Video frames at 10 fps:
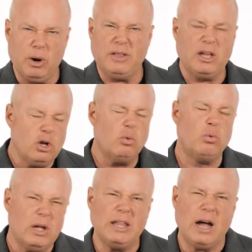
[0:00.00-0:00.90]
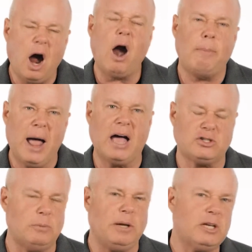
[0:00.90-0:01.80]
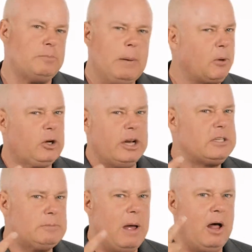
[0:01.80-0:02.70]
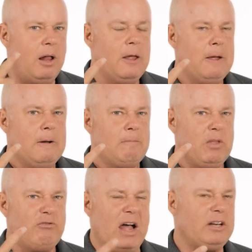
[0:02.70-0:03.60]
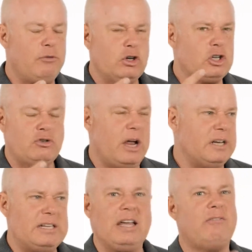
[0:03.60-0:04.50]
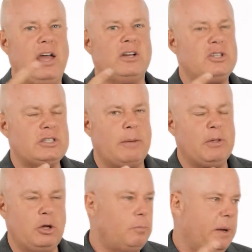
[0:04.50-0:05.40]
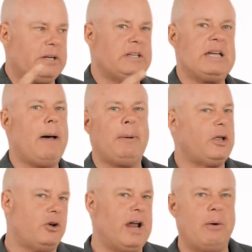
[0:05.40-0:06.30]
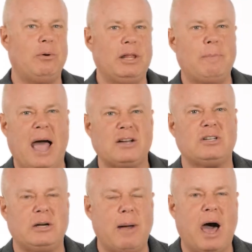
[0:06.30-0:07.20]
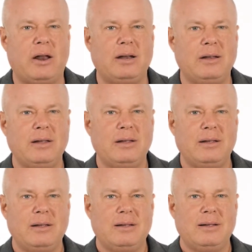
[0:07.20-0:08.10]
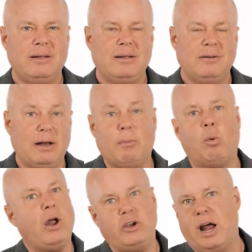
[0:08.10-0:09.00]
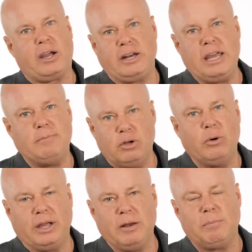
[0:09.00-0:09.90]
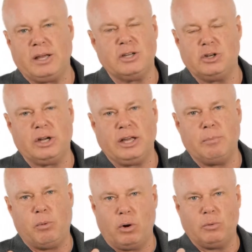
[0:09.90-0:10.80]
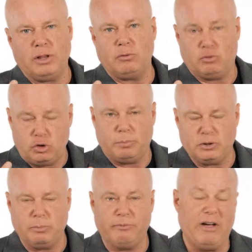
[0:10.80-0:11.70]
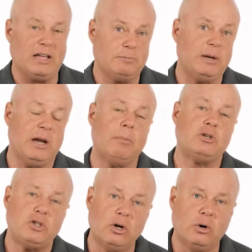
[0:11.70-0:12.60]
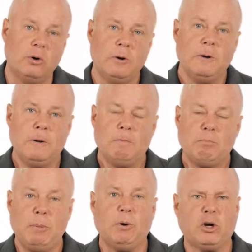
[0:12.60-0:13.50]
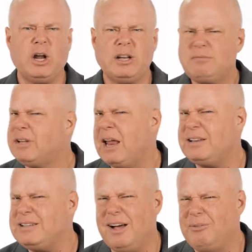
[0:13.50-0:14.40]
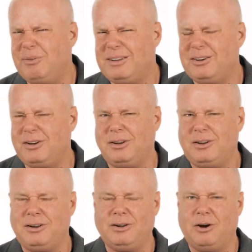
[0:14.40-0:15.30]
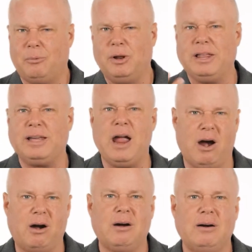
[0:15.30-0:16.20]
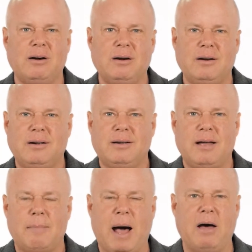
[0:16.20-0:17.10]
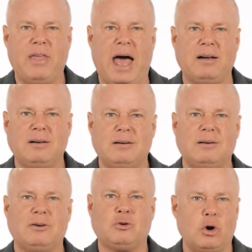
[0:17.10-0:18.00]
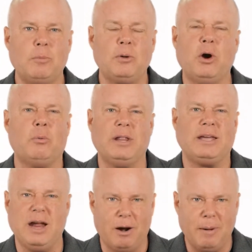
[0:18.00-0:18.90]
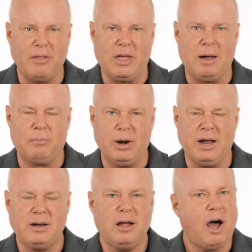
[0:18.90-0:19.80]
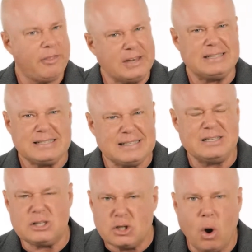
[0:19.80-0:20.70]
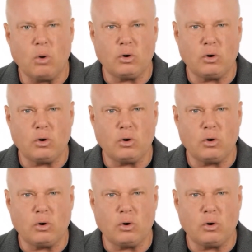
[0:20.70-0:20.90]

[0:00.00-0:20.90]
brand, that you really are passionate, because people are going to smell the fact, if you're just trying to take advantage of something, you picked a topic and you're not really passionate about it. Number one, you're not going to keep doing it because you're going to get bored with it super, super fast. But number two, people are going to kind of tell, well, you don't really care about that group. You don't really care about that brand. Authenticity is so